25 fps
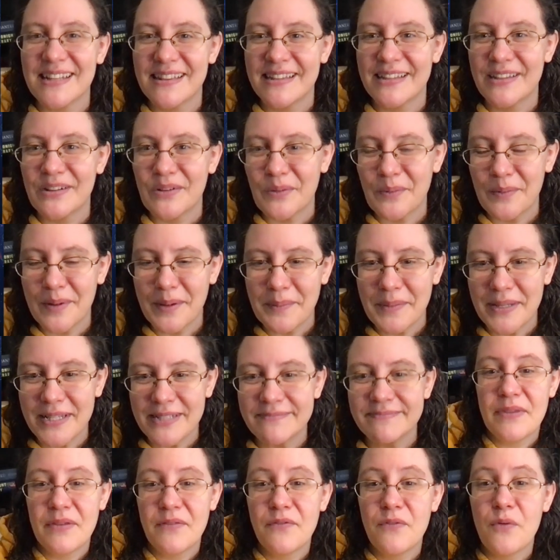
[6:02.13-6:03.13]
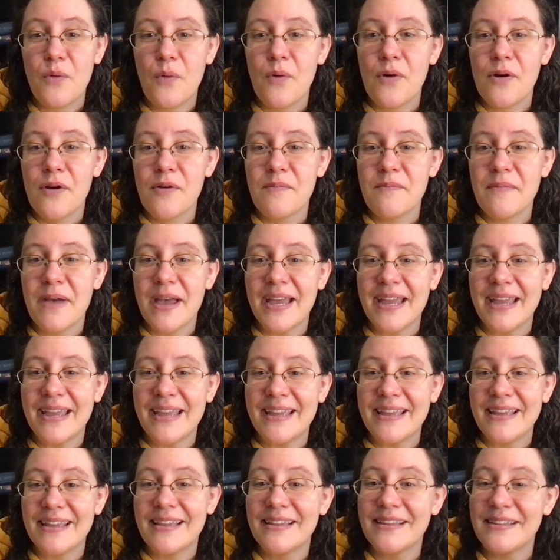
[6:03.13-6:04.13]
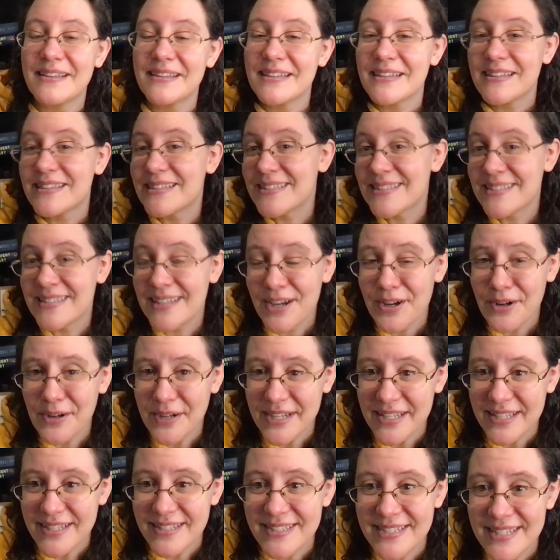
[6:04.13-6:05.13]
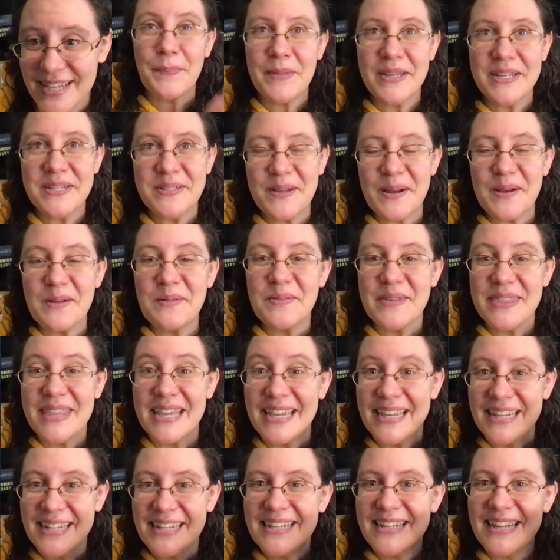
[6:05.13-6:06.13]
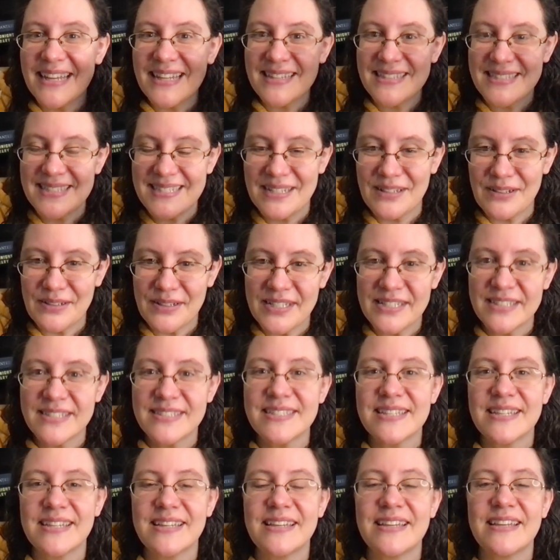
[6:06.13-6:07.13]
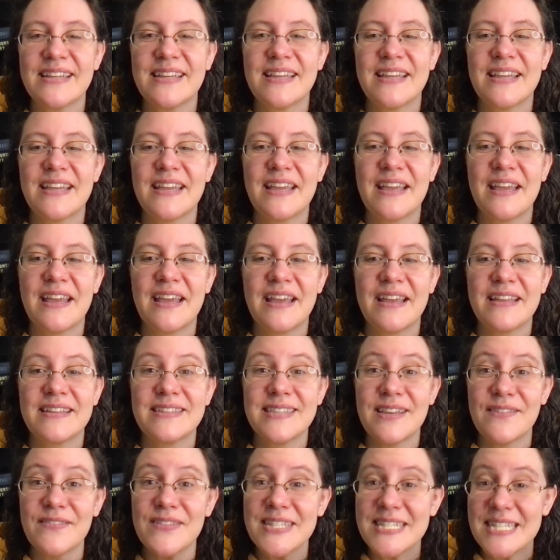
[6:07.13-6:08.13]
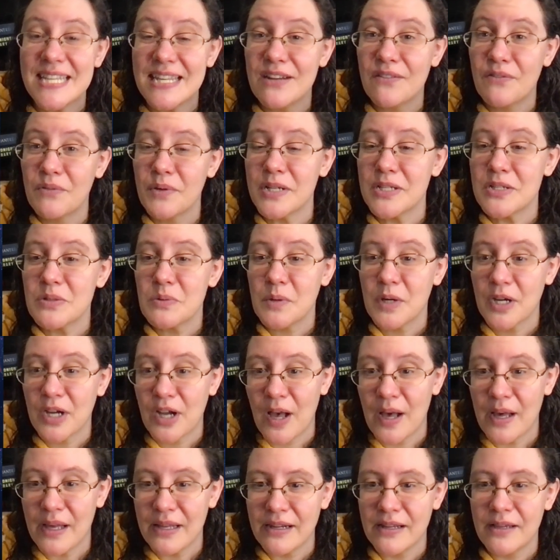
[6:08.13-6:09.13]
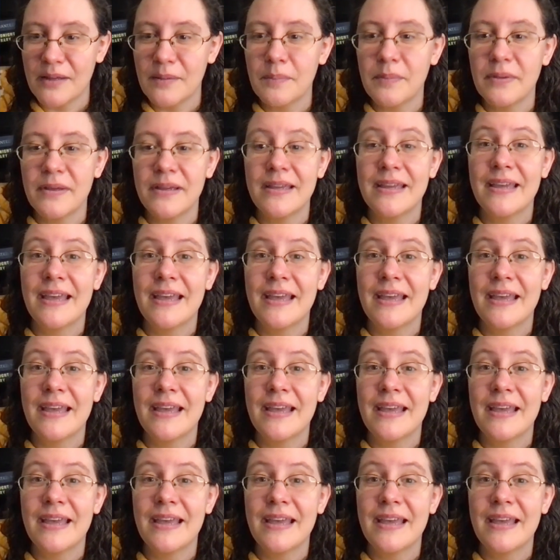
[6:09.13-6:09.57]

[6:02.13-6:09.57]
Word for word: Little Women. For my series, I started with 89 series, 17 of which were caught up.